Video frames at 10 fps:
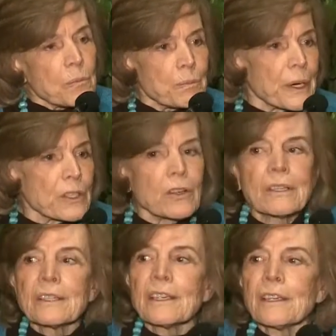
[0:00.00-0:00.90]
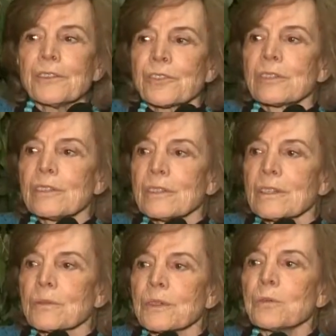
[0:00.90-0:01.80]
But each and
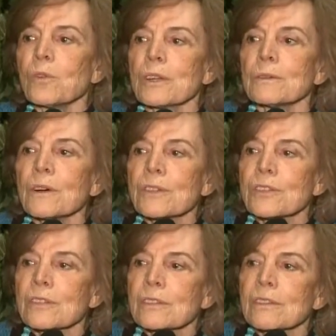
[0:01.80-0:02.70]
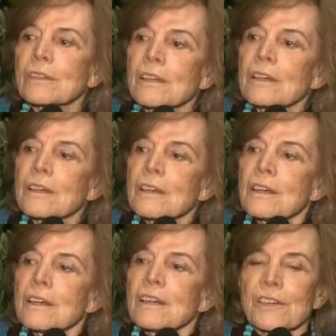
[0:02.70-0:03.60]
every one of us
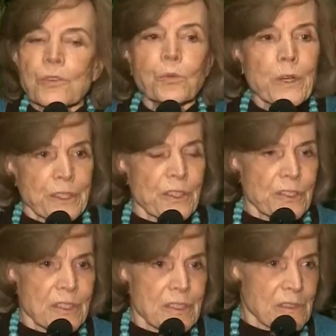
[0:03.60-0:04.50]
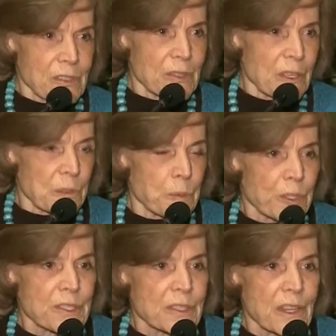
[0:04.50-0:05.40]
is a witness to
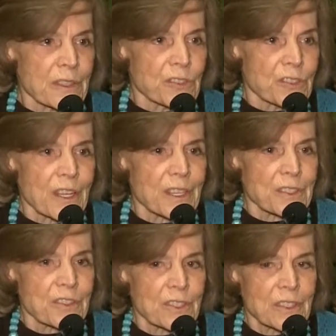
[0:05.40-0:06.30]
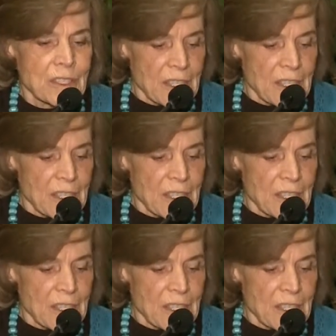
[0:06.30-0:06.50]
unprecedented change.